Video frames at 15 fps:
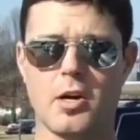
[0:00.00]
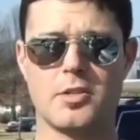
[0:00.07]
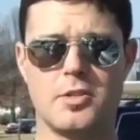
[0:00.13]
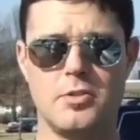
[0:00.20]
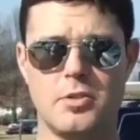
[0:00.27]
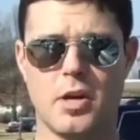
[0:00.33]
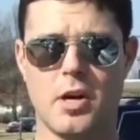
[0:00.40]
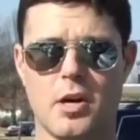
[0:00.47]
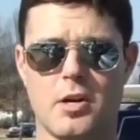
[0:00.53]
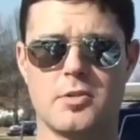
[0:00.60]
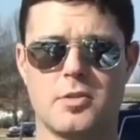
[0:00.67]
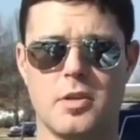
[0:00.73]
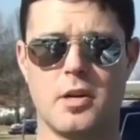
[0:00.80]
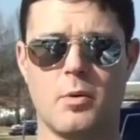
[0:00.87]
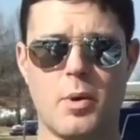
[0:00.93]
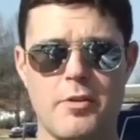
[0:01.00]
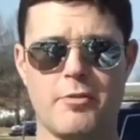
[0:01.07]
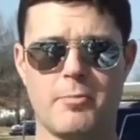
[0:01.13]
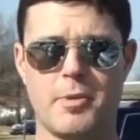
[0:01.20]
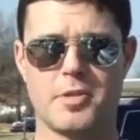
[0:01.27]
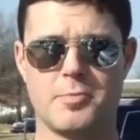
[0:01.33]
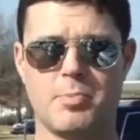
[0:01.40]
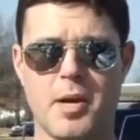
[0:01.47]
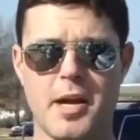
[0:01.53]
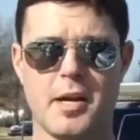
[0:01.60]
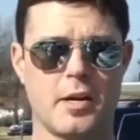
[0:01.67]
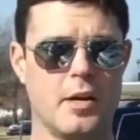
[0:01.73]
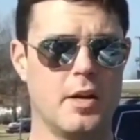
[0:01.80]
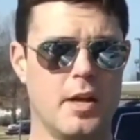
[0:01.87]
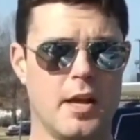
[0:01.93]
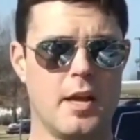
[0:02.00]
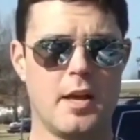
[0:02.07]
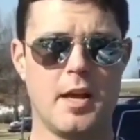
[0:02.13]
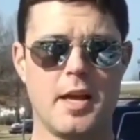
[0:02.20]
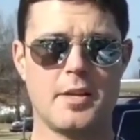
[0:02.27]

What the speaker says: car to 2 cars away from the sprayer,